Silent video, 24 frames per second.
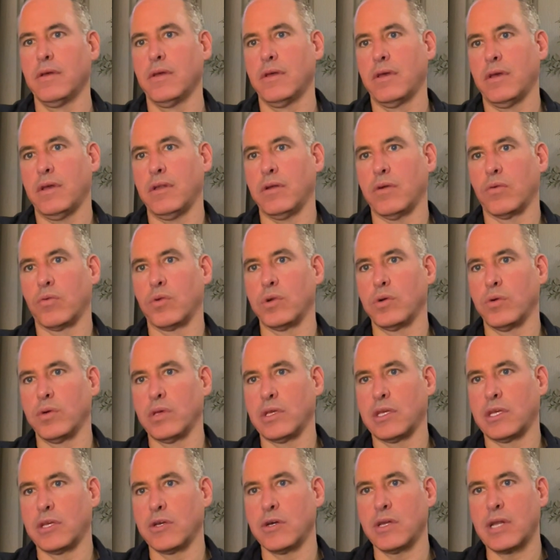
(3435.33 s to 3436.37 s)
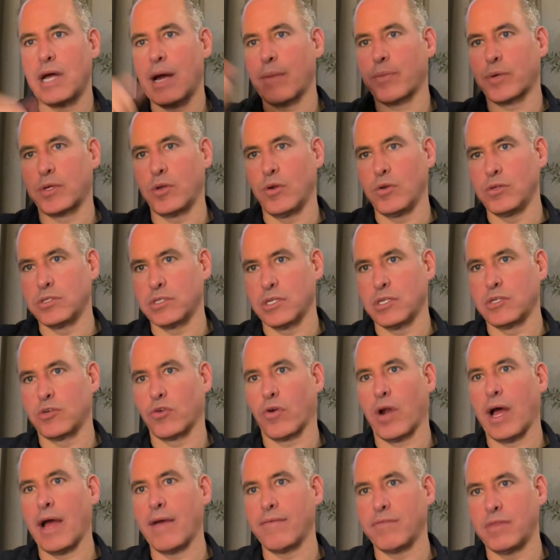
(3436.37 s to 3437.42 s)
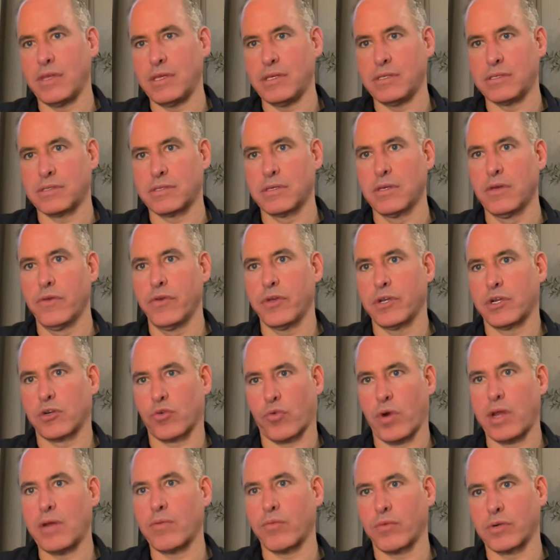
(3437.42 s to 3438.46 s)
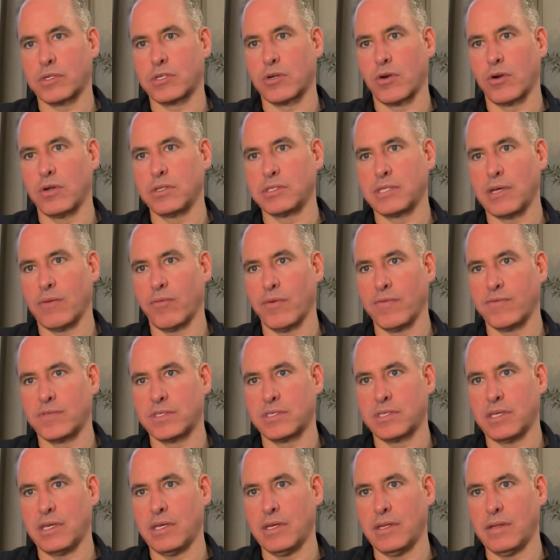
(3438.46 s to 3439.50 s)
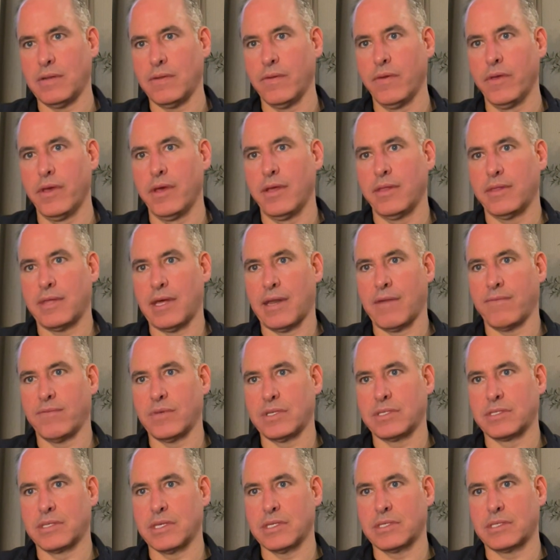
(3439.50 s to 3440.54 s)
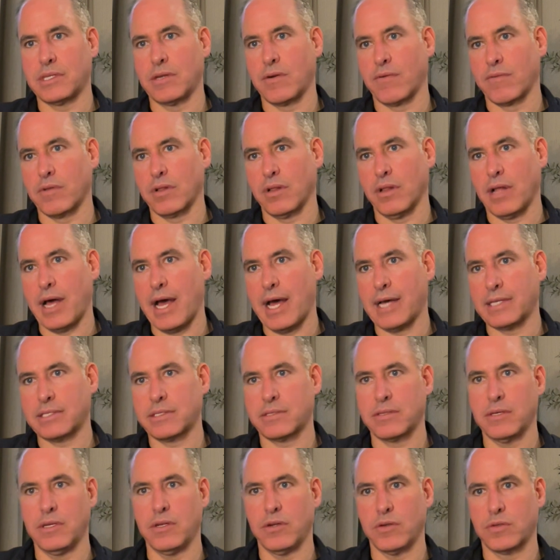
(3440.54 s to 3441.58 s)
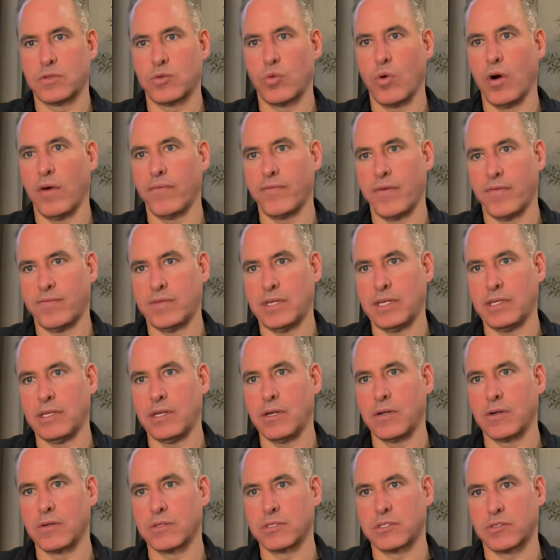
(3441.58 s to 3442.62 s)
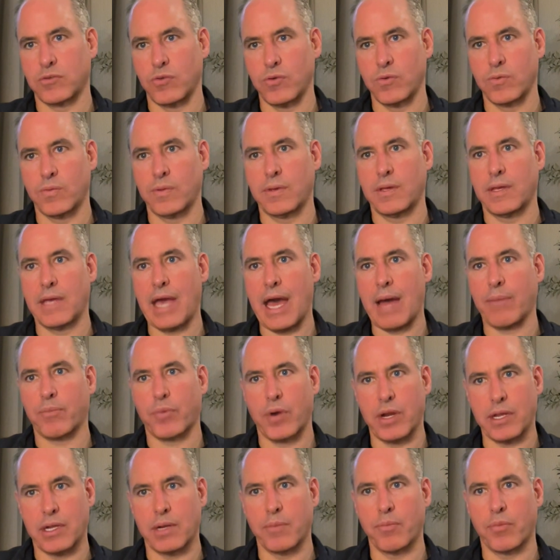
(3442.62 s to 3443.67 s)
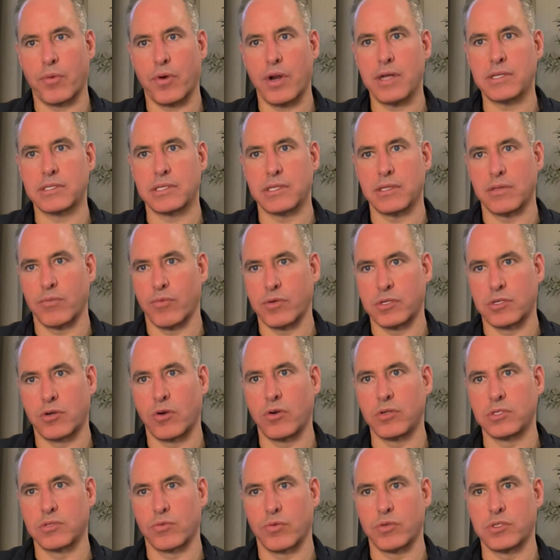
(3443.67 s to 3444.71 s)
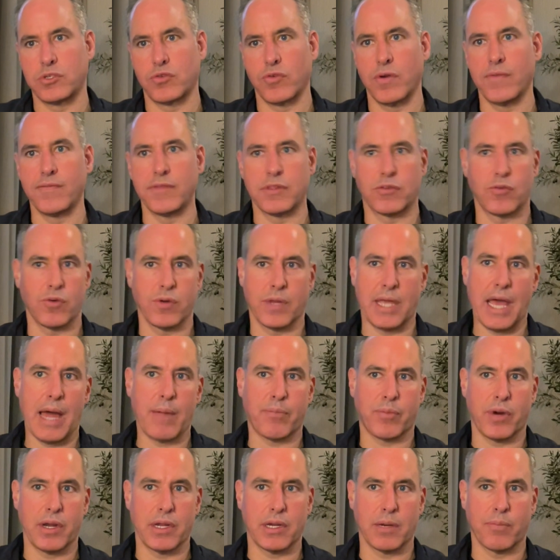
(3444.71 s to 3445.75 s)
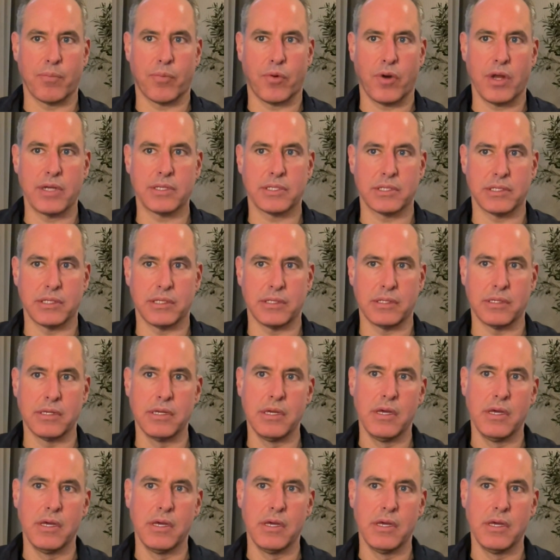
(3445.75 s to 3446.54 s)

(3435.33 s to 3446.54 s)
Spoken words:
really good opportunities to drive these great returns that we've seen that have existed over the last, 12, 15 years through cap rate compression. The returns were driven through cap rate compression.